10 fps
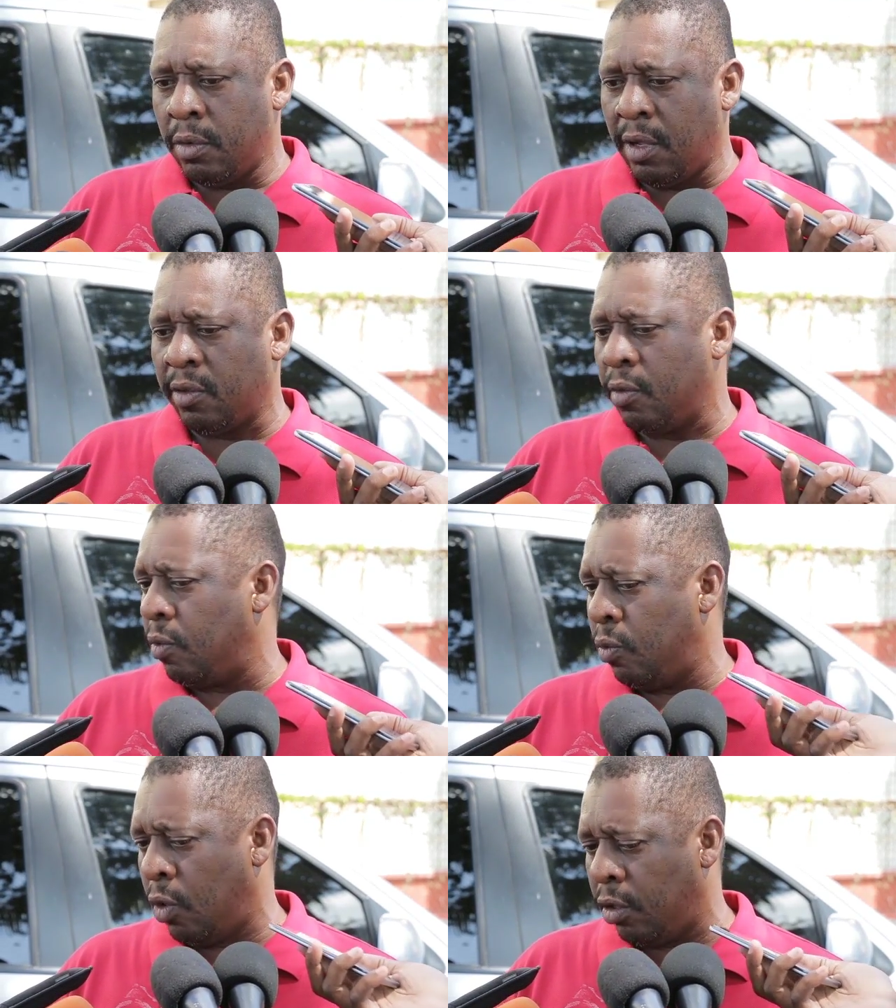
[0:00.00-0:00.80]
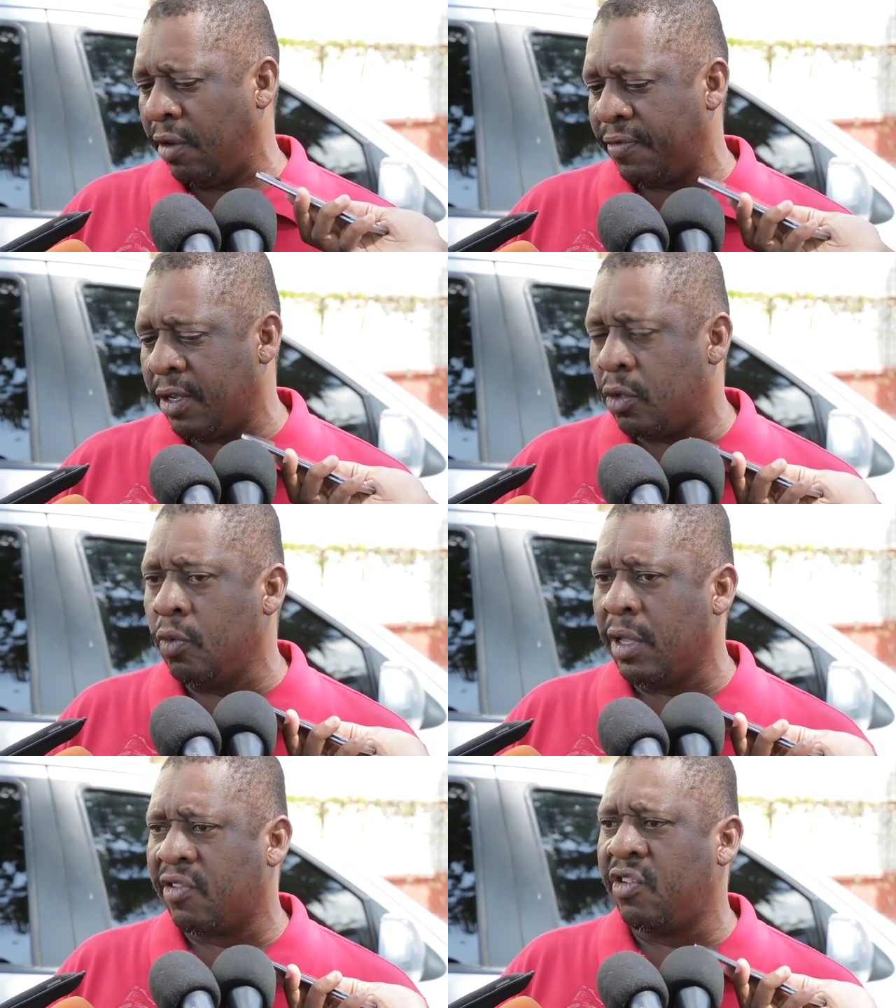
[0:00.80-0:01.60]
not none of the
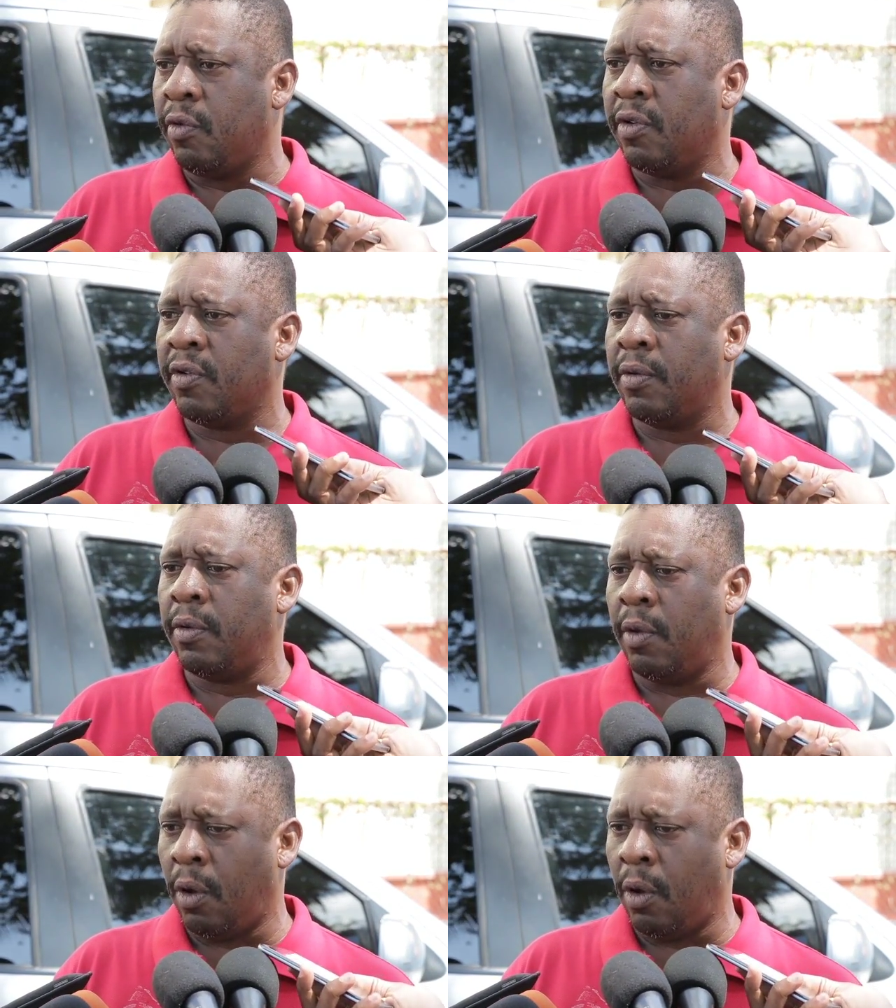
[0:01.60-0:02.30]
two that she were